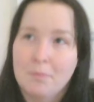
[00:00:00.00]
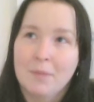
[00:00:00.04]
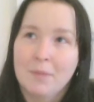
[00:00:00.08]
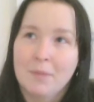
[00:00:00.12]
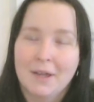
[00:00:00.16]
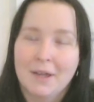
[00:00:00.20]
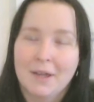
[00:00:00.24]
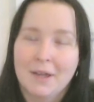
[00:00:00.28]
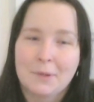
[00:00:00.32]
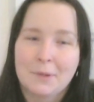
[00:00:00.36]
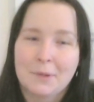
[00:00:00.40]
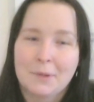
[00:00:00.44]

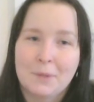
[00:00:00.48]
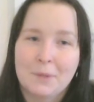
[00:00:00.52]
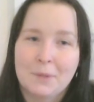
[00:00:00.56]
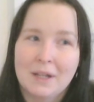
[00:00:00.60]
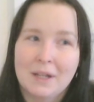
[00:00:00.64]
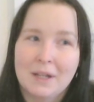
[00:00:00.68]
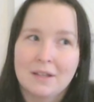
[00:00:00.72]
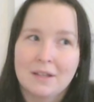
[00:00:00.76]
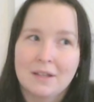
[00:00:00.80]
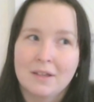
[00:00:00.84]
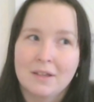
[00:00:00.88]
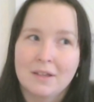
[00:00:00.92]
I
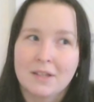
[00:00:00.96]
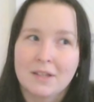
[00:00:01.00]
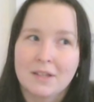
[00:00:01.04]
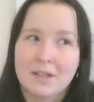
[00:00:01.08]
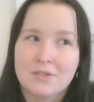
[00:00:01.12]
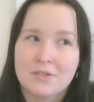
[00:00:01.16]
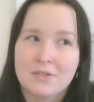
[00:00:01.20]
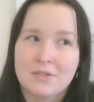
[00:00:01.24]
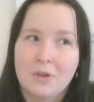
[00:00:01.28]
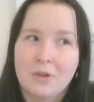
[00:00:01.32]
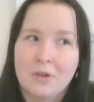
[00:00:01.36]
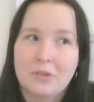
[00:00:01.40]
really
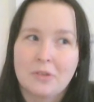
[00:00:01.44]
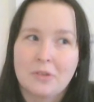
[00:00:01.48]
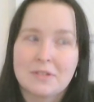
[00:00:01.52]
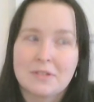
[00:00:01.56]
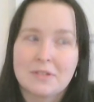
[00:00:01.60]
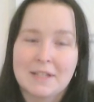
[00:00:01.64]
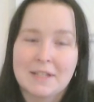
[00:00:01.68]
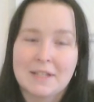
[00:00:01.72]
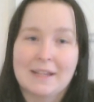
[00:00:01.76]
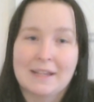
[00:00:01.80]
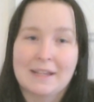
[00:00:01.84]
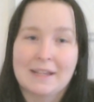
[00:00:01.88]
enjoy to
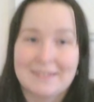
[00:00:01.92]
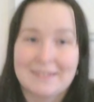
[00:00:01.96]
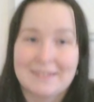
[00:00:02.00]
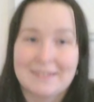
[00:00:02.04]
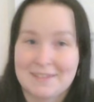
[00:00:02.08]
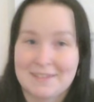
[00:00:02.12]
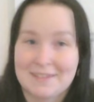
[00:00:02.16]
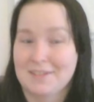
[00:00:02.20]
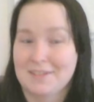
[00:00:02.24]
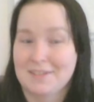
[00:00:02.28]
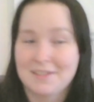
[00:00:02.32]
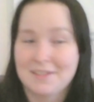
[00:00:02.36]
see the
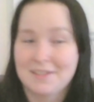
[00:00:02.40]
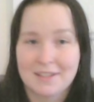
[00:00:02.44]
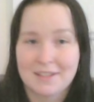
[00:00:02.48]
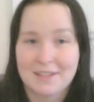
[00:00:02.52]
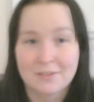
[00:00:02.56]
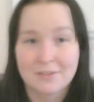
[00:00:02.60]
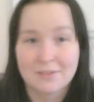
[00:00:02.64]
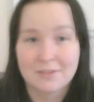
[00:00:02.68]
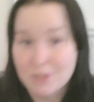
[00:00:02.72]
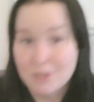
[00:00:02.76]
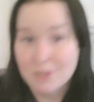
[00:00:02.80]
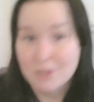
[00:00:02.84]

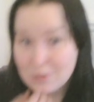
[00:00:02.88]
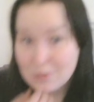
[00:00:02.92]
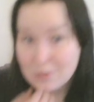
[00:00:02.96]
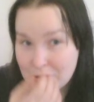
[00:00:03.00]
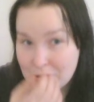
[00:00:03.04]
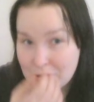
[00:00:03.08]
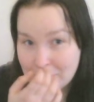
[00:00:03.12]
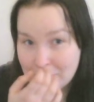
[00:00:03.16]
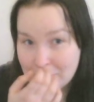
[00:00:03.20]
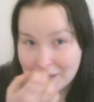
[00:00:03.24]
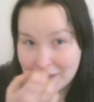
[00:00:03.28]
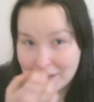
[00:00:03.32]
statistics on
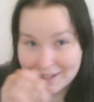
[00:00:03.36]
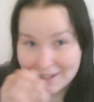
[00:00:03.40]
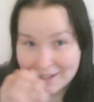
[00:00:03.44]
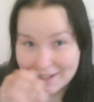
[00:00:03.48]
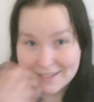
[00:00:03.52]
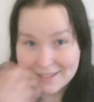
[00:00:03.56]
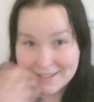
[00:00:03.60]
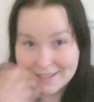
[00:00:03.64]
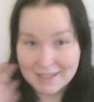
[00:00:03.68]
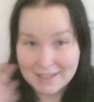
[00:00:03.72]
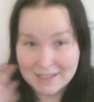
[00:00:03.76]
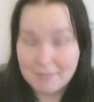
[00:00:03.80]
YouTube that I
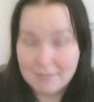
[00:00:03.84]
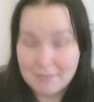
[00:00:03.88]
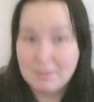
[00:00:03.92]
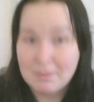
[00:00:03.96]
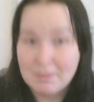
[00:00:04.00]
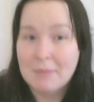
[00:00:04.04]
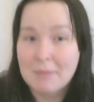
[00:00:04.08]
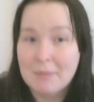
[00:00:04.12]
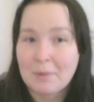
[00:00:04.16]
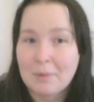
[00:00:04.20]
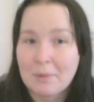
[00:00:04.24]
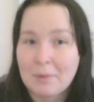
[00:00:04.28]
see that
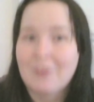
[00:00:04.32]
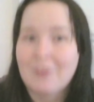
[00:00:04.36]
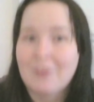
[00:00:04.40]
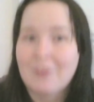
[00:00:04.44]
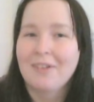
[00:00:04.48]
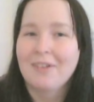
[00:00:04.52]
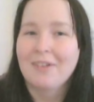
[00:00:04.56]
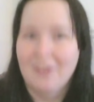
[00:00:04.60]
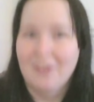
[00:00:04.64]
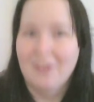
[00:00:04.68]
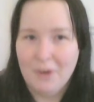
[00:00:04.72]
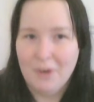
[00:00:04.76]
people
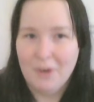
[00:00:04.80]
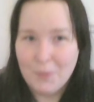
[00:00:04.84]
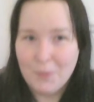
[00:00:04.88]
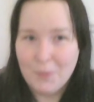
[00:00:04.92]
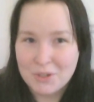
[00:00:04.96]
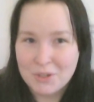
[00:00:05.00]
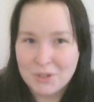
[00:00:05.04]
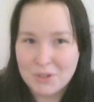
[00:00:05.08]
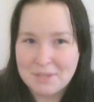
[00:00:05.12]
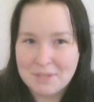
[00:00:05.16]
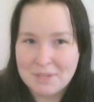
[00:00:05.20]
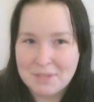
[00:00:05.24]
are
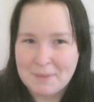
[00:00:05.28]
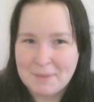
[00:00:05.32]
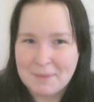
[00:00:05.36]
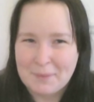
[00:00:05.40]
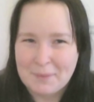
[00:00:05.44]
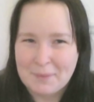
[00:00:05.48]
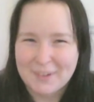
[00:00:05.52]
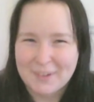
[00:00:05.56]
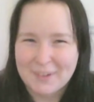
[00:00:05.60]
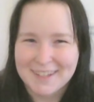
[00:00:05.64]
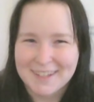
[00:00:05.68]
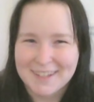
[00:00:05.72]
watching my
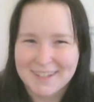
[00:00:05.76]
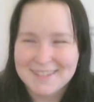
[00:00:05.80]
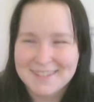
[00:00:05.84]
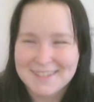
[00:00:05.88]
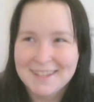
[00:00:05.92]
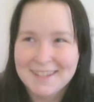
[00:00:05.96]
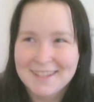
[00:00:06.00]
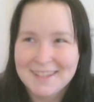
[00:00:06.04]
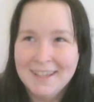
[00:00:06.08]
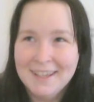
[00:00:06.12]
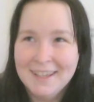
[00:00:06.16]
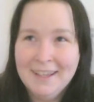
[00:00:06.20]
podcast.
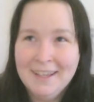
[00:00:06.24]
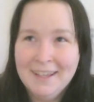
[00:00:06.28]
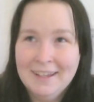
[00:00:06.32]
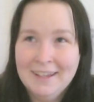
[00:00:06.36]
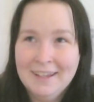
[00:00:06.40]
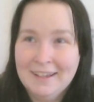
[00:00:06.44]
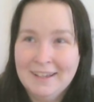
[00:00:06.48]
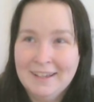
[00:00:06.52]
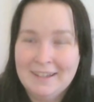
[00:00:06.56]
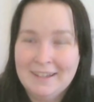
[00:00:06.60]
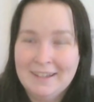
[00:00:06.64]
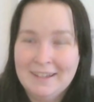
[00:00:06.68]

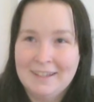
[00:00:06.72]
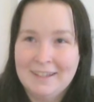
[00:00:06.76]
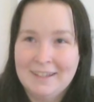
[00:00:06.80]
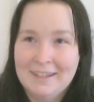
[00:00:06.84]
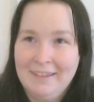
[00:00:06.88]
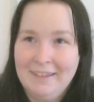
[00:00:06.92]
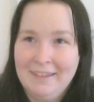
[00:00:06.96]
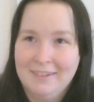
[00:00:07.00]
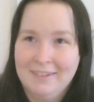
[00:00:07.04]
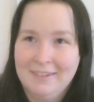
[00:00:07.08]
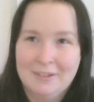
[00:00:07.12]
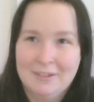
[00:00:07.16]

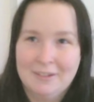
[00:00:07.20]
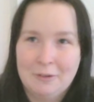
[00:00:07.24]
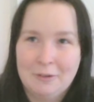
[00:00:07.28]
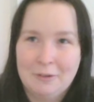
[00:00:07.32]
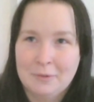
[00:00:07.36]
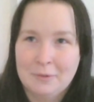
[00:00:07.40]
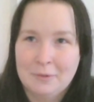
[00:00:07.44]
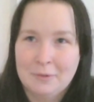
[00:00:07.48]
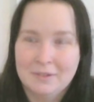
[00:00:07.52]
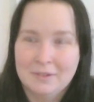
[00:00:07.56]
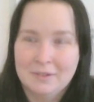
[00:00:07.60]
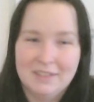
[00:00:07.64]

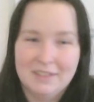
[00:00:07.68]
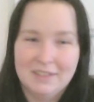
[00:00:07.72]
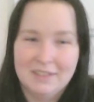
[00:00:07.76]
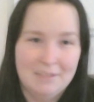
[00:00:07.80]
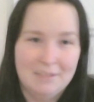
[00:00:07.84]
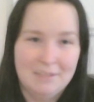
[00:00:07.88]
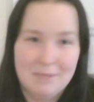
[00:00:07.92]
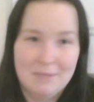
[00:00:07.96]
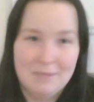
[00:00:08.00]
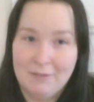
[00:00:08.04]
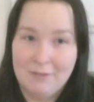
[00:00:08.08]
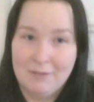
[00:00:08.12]
So
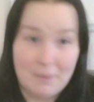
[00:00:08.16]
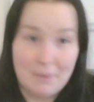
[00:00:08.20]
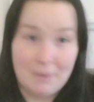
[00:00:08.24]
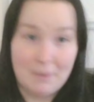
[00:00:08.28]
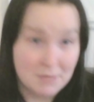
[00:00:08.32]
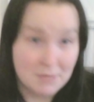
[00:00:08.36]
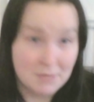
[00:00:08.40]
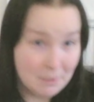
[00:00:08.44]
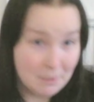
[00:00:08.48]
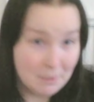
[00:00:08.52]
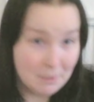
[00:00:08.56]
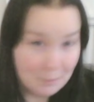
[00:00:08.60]
give me a
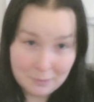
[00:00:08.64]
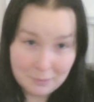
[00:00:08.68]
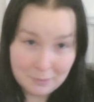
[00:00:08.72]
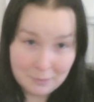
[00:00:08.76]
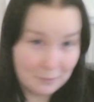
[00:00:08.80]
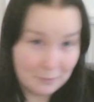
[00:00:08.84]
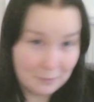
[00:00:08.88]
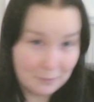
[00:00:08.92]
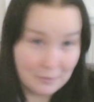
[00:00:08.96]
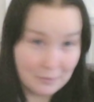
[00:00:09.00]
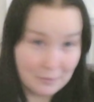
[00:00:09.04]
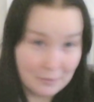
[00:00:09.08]
thumbs up
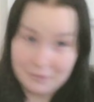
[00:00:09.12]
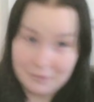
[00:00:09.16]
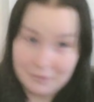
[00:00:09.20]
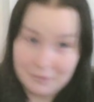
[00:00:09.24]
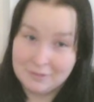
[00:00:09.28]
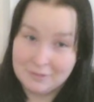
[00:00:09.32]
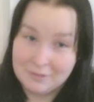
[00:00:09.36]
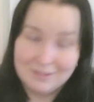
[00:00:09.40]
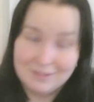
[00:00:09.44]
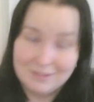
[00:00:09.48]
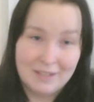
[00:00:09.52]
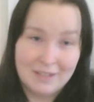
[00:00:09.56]
or
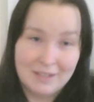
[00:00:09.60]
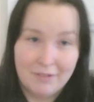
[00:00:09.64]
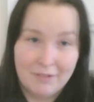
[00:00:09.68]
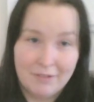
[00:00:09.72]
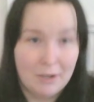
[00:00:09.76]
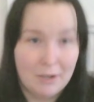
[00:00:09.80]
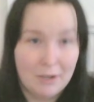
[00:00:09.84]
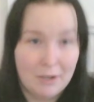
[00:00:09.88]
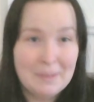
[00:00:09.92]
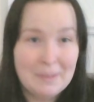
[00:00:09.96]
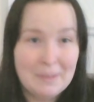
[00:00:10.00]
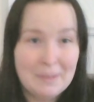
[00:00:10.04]
give a
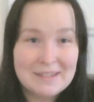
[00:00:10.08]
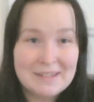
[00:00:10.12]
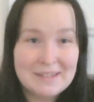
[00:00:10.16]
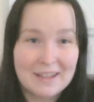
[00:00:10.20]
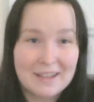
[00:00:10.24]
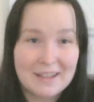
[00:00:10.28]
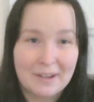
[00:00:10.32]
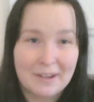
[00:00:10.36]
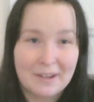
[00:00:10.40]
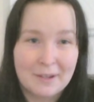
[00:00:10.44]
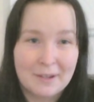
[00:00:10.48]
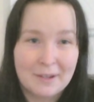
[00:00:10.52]
comment.
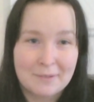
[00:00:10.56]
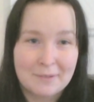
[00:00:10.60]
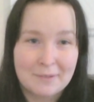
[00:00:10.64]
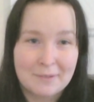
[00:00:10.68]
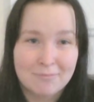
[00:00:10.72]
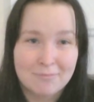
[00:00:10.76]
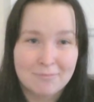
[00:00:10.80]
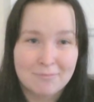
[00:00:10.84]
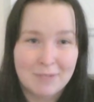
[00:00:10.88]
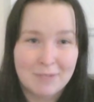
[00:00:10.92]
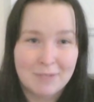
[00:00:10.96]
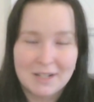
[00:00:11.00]
I
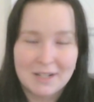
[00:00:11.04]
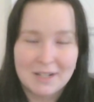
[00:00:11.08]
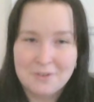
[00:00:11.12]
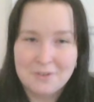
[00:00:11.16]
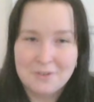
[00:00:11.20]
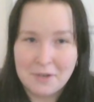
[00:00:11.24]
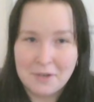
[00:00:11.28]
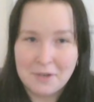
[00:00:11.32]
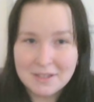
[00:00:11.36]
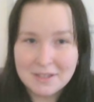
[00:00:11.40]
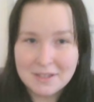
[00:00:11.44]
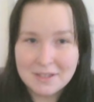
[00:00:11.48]
really
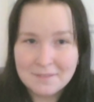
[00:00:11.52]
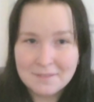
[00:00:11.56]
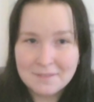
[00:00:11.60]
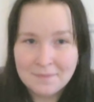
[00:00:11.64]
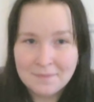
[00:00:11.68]
enjoy it.